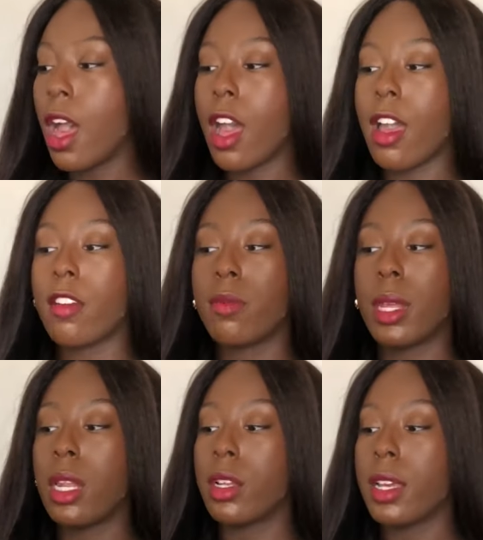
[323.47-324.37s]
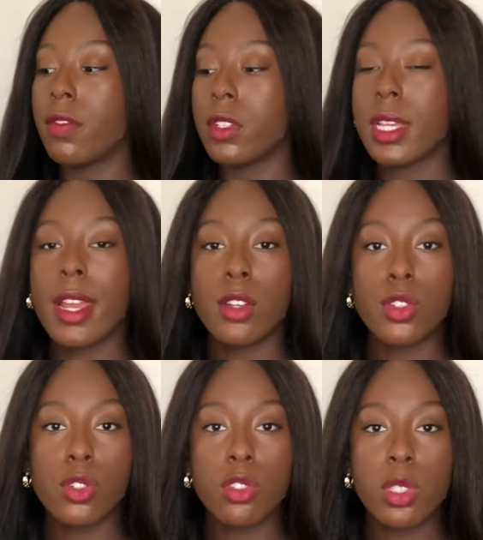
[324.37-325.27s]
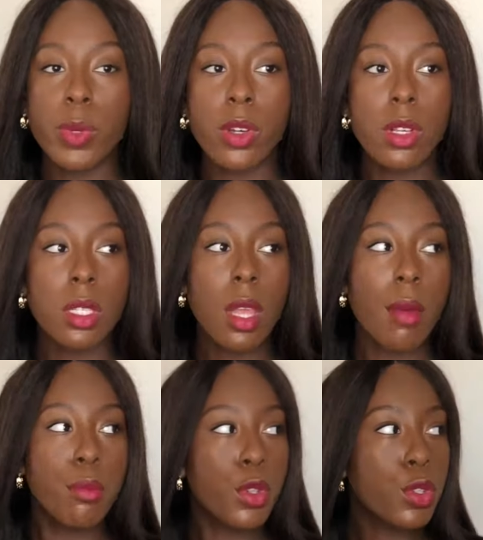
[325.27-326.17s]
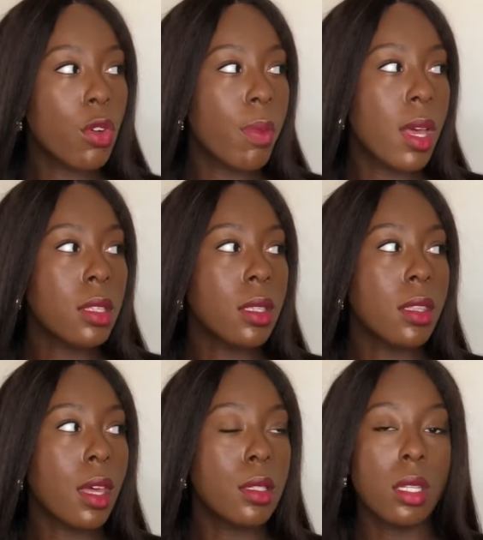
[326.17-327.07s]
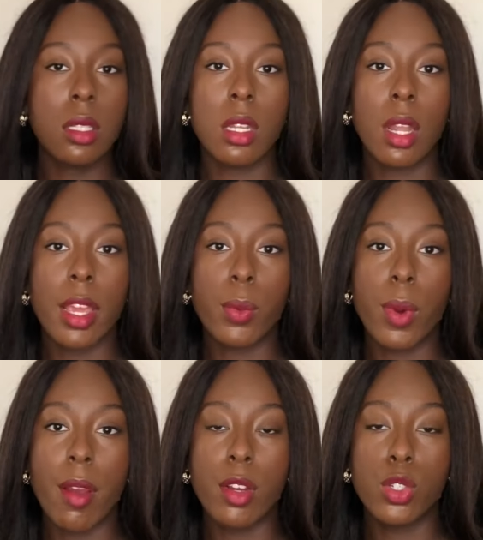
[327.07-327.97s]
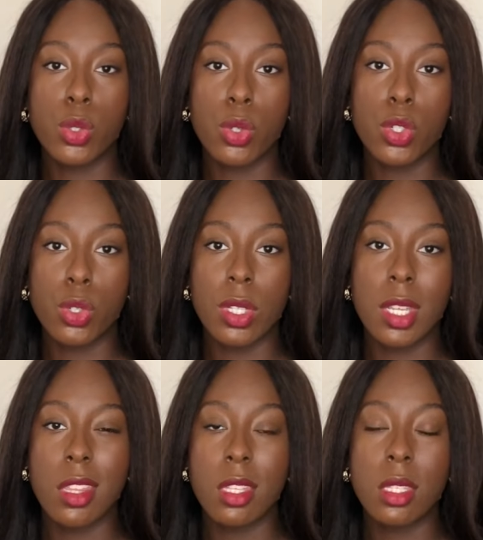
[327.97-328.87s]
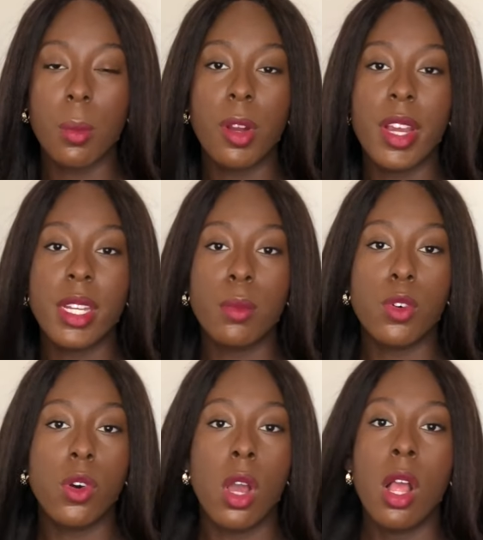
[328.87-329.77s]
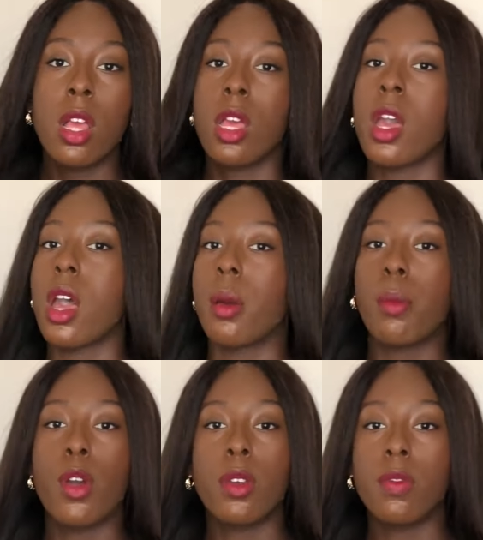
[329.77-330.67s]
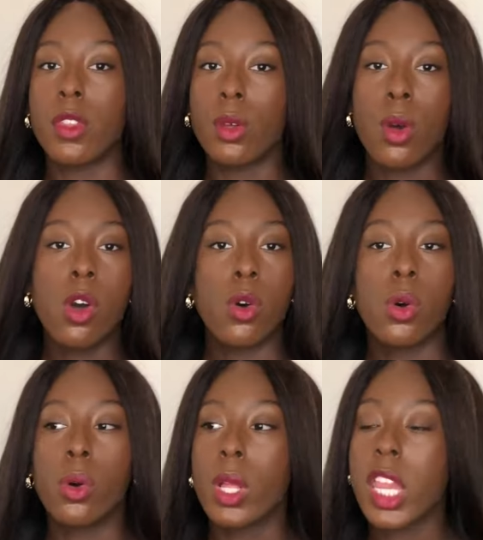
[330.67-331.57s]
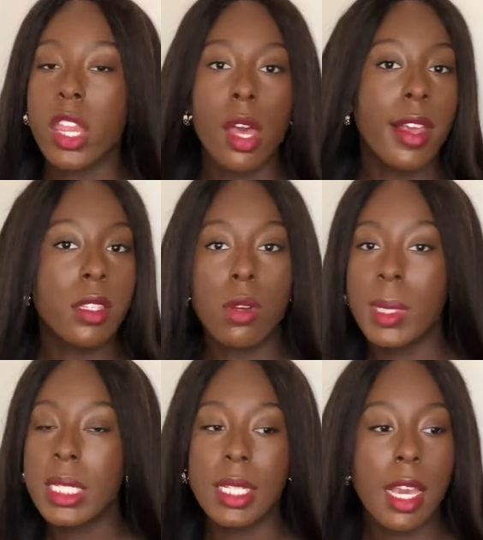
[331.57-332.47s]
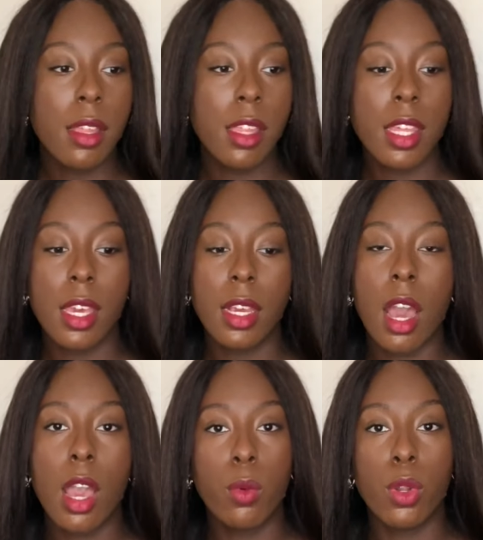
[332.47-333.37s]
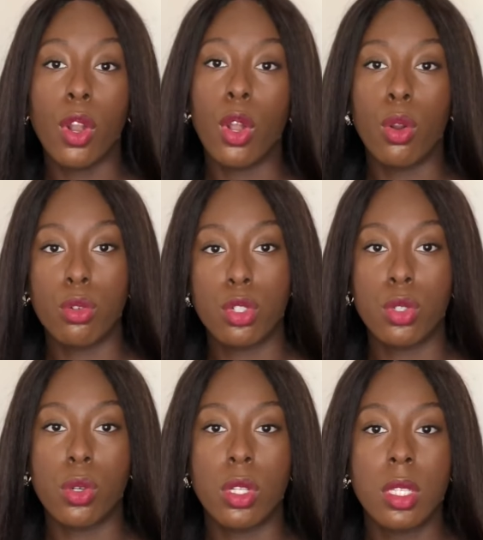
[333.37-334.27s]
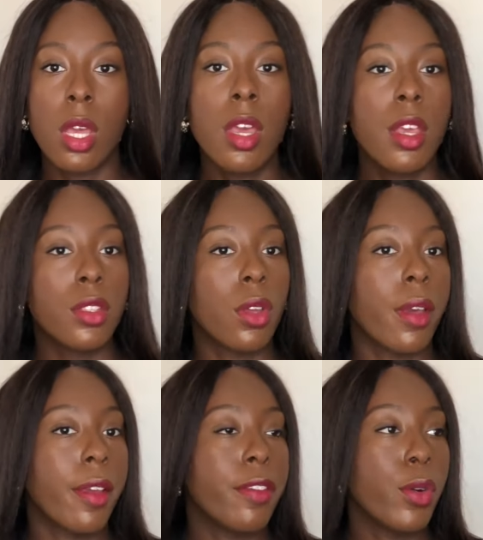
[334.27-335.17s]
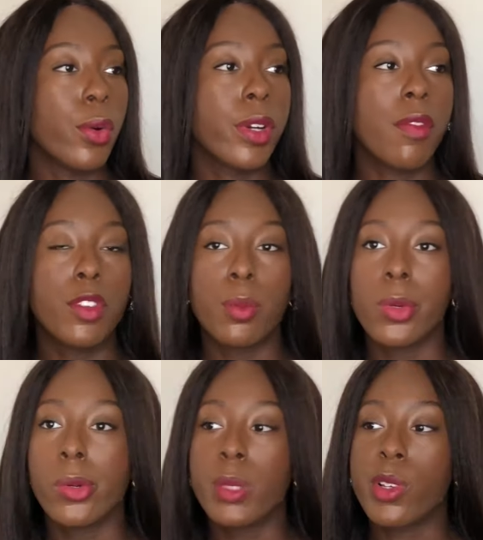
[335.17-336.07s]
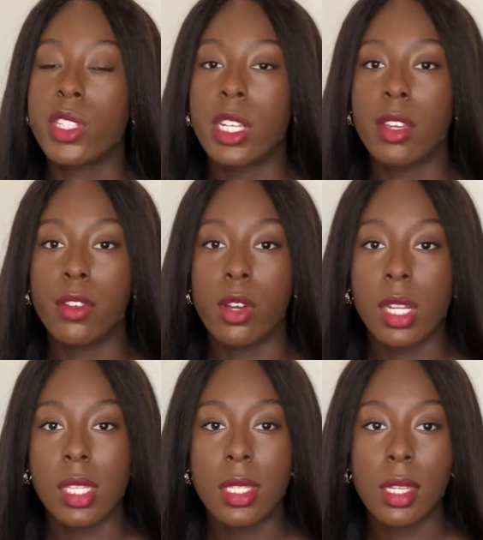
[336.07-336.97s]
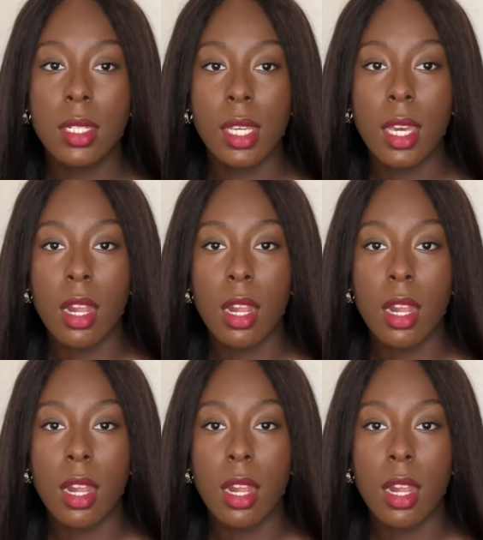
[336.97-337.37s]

I've been looking for tailored shorts because I'm the sort of person that doesn't like wearing short shorts in the summer anymore. Over the whole thighs rubbing together thing, I want long shorts. So I feel comfortable, especially if you're in the city.